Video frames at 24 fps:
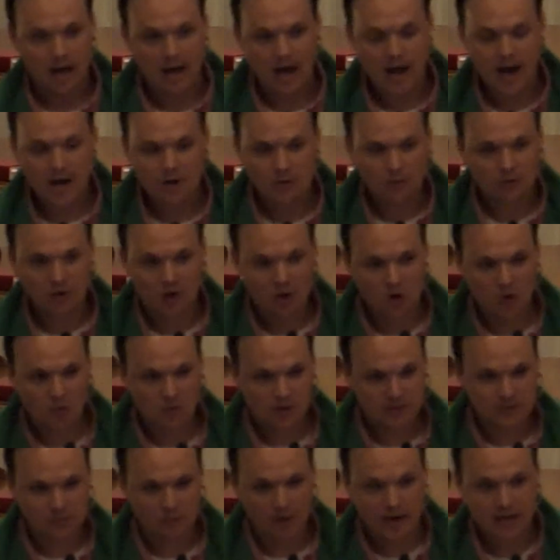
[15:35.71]
I don't know
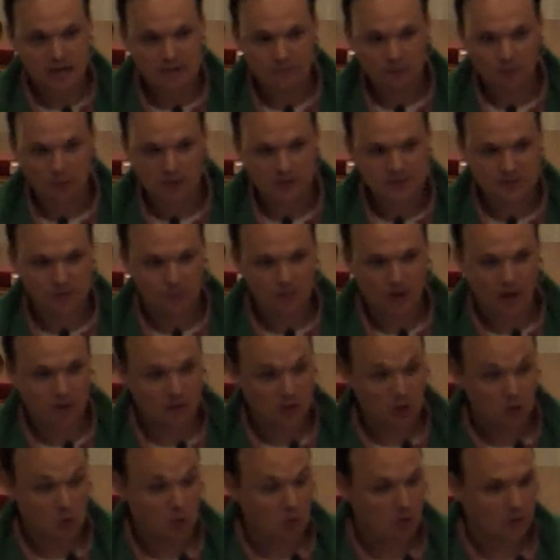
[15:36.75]
what's waiting for us around
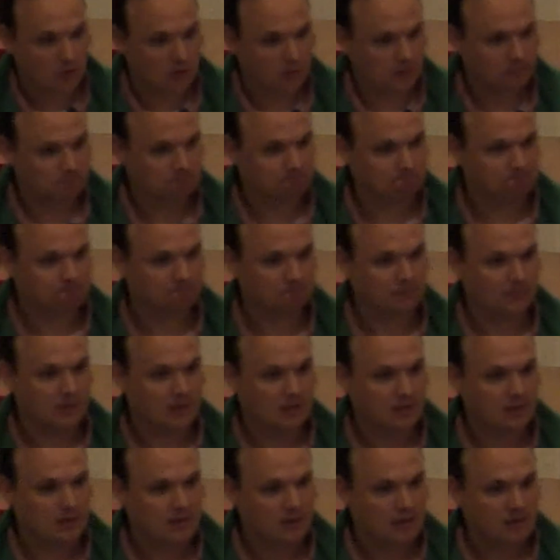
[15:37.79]
the corner,
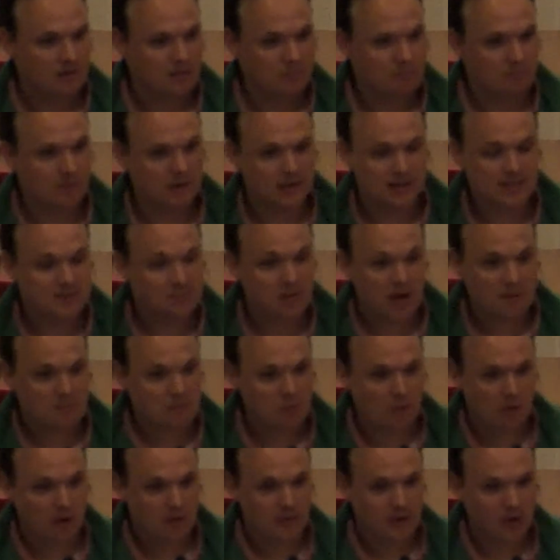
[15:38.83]
but it's my
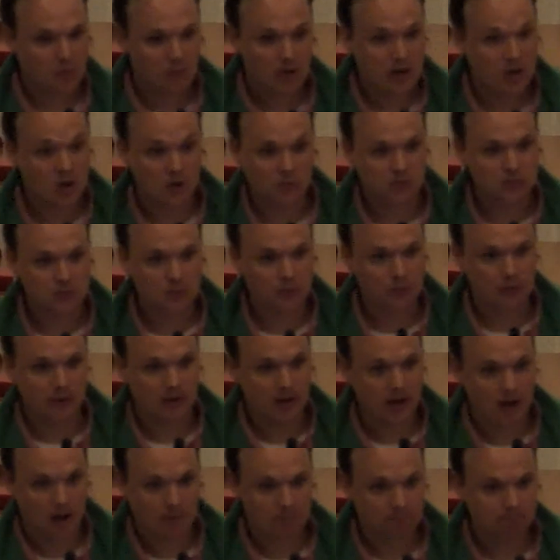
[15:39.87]
prayer that we don't screw
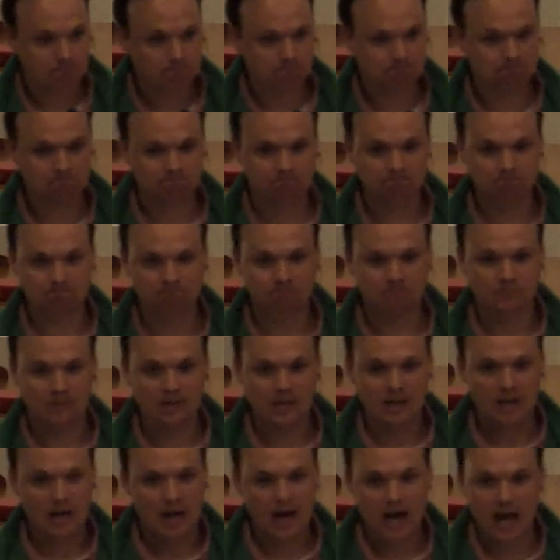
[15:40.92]
it up.
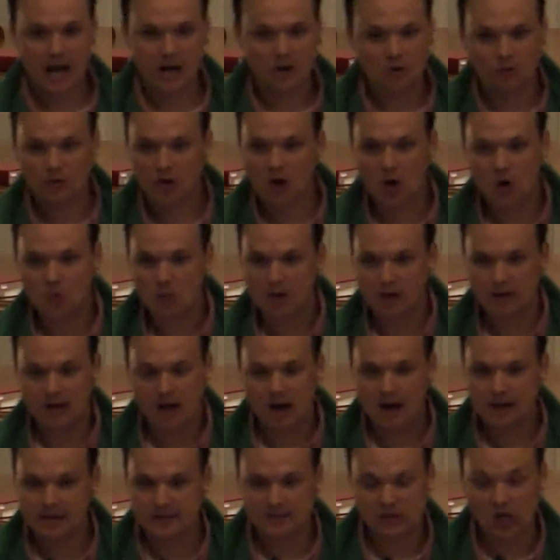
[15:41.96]
I don't know what
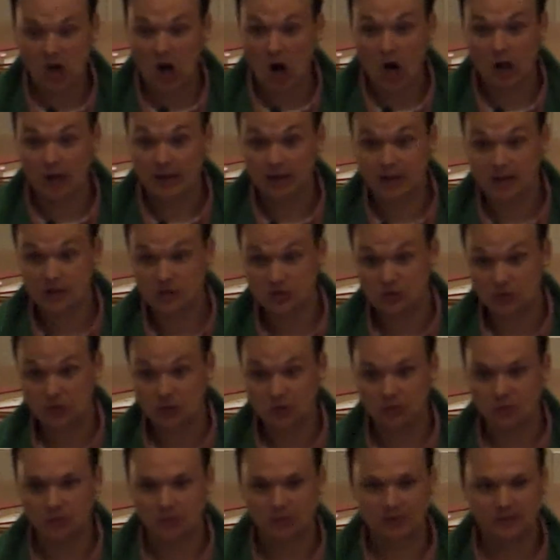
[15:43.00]
God is calling us
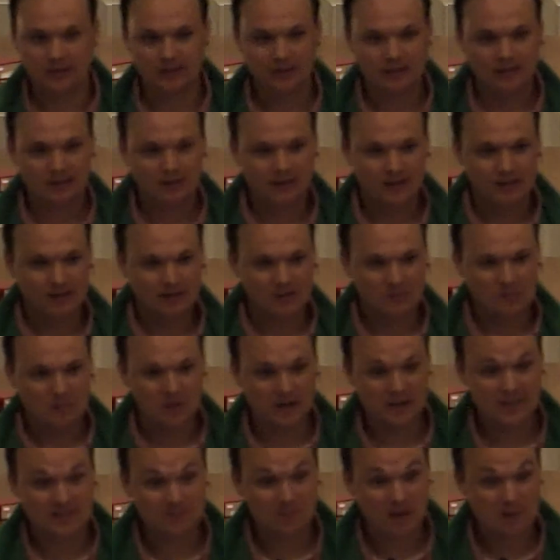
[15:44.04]
to,
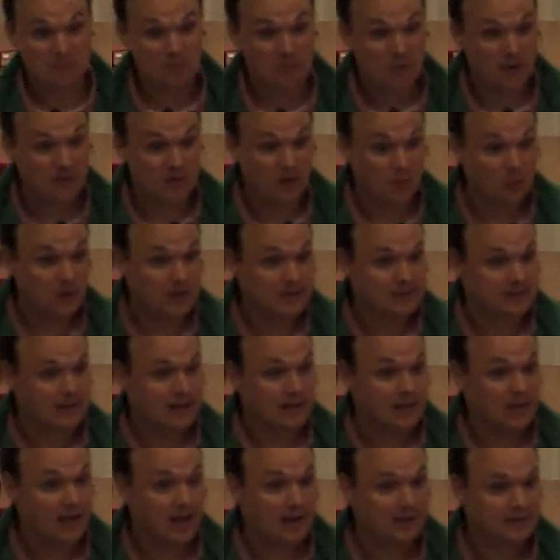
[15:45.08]
but it's my prayer that we
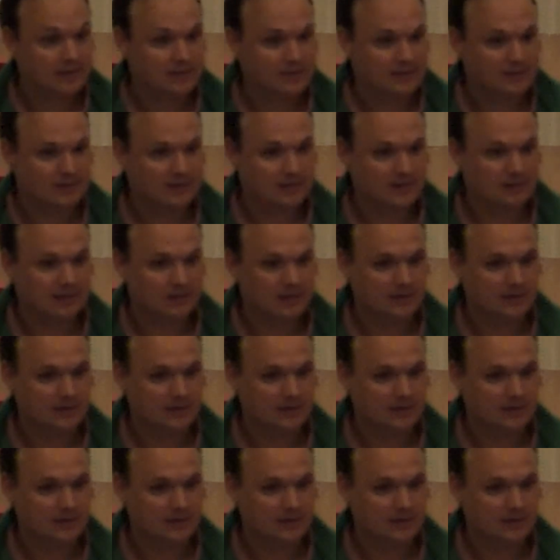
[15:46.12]
say yes.